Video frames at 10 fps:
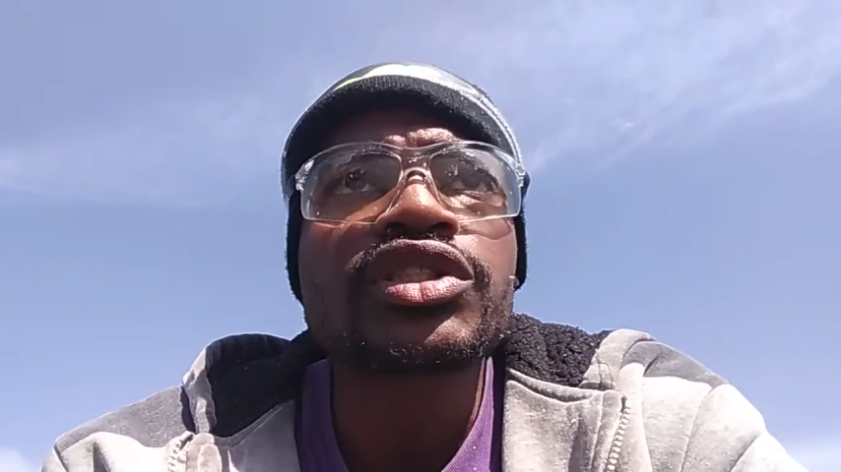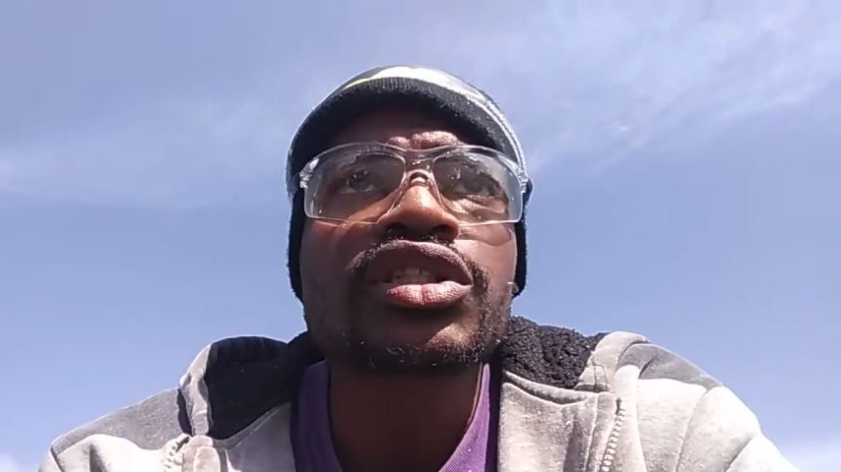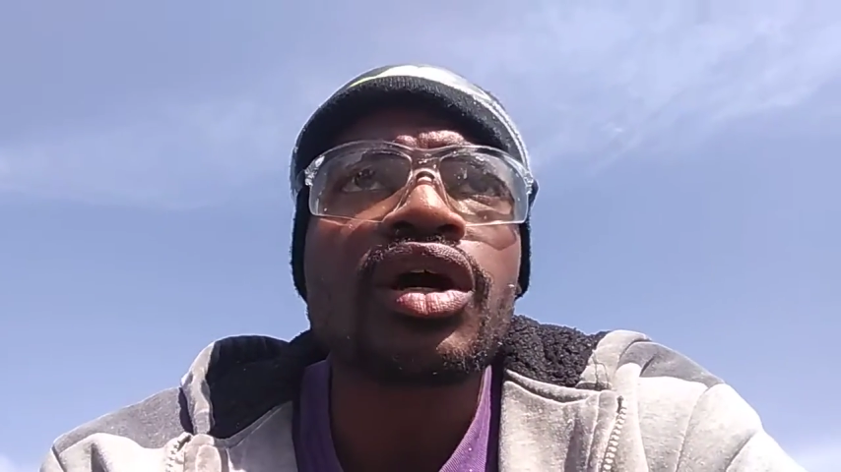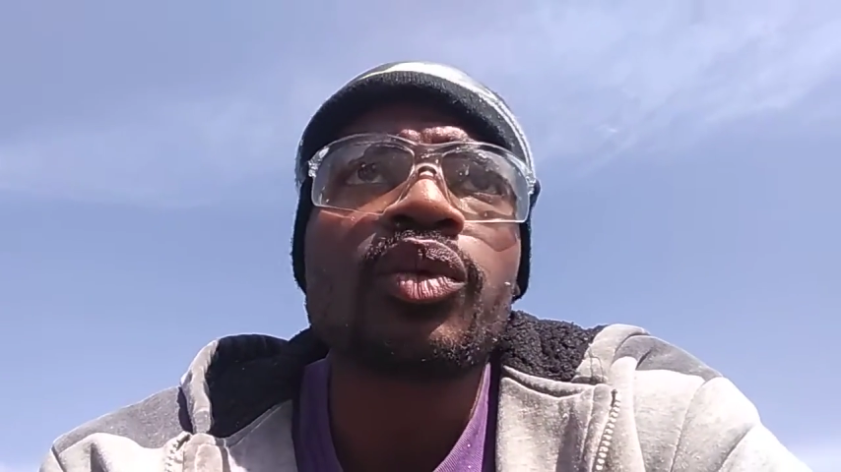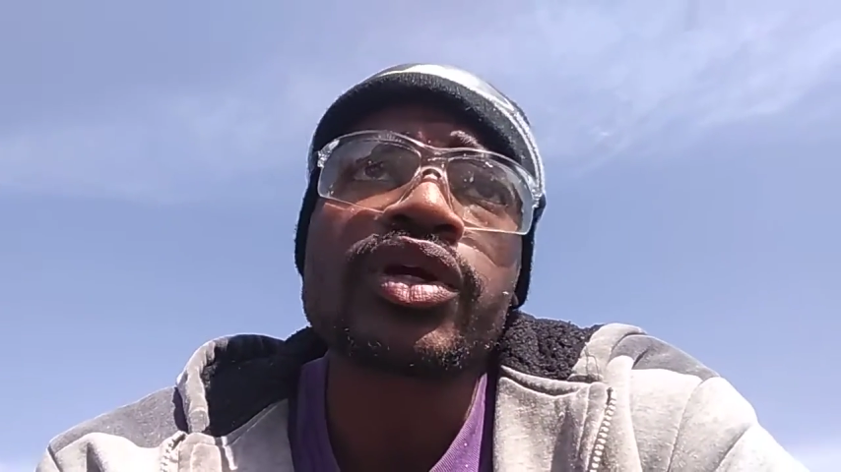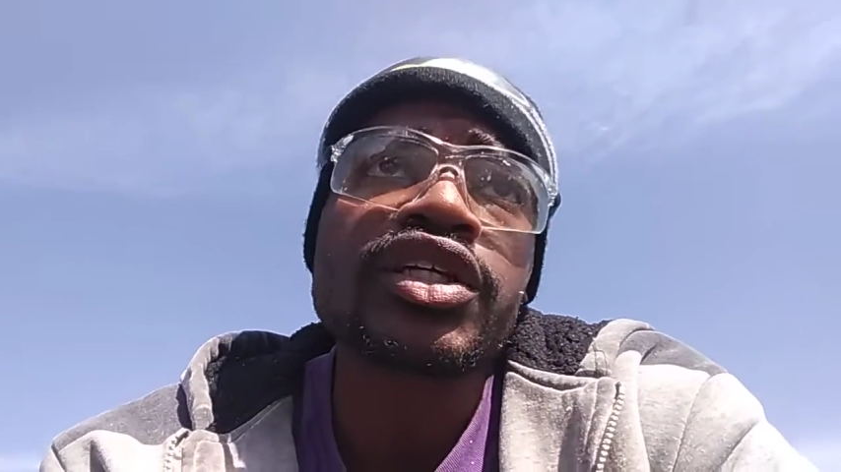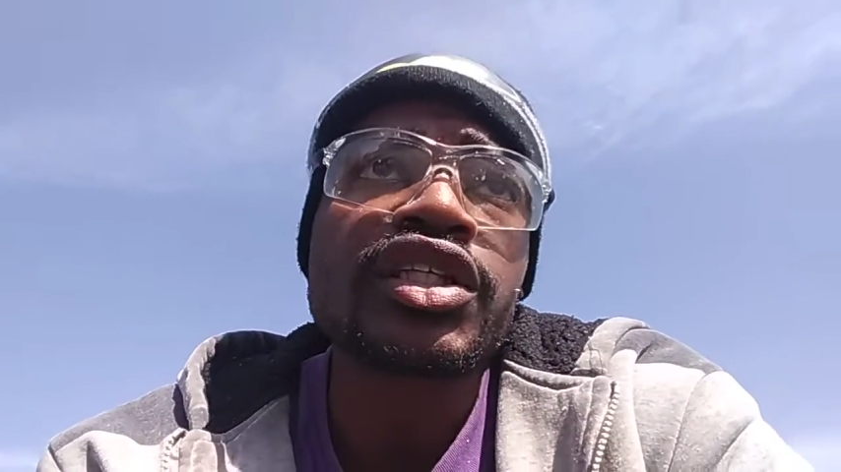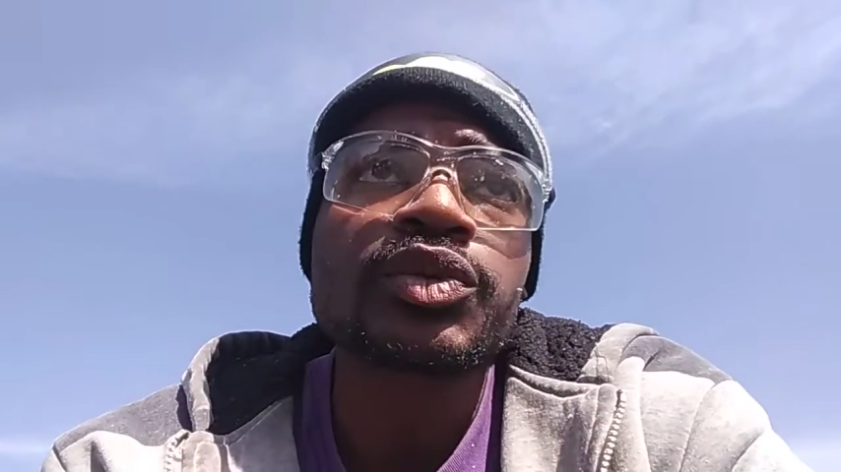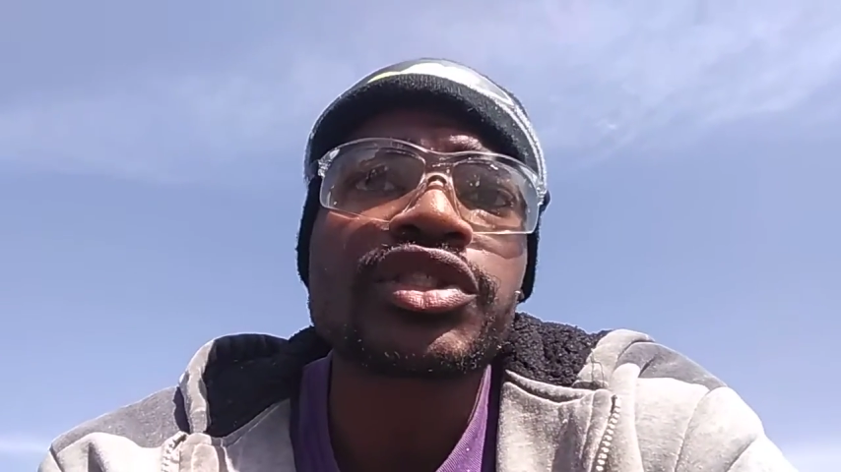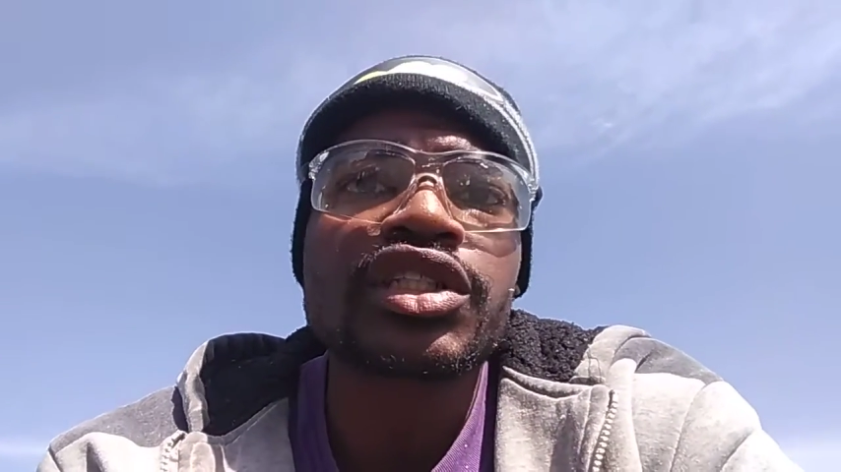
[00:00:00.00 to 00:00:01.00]
we should go? Where do you
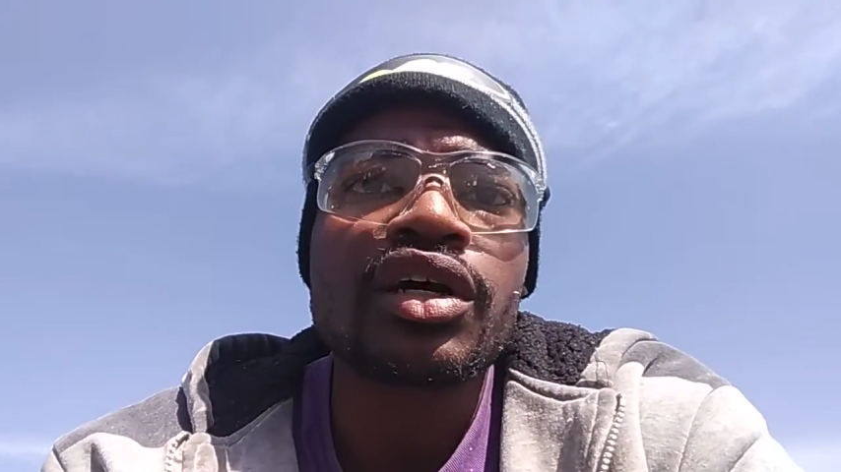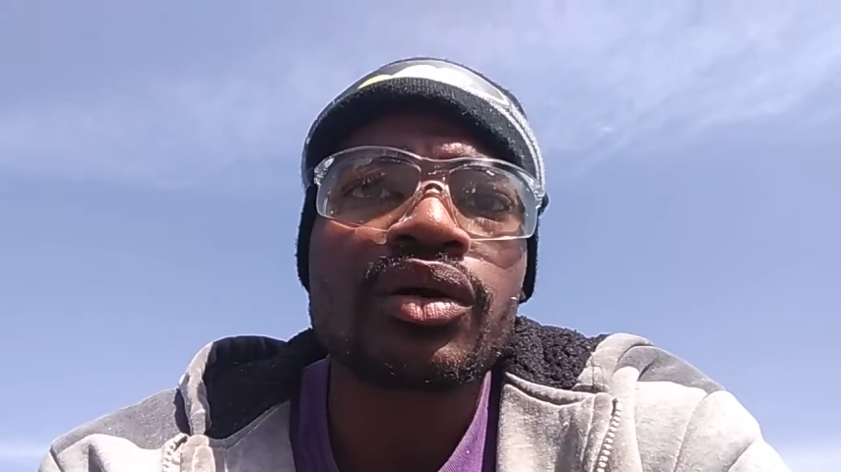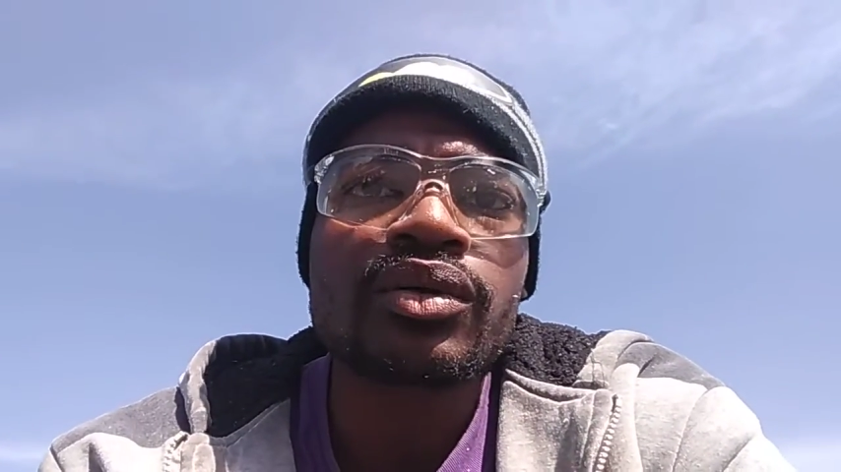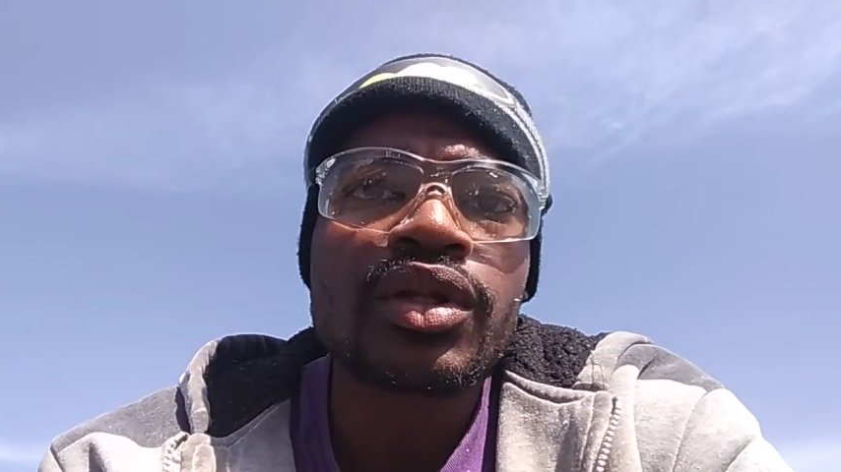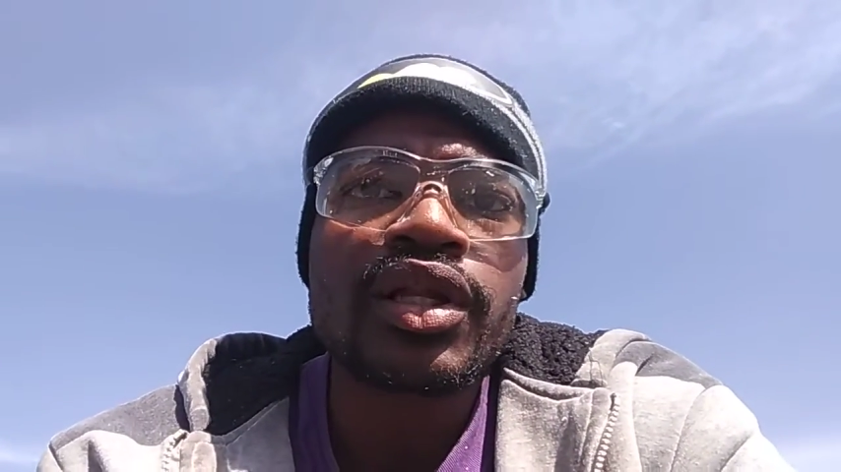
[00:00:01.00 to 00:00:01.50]
think we should go?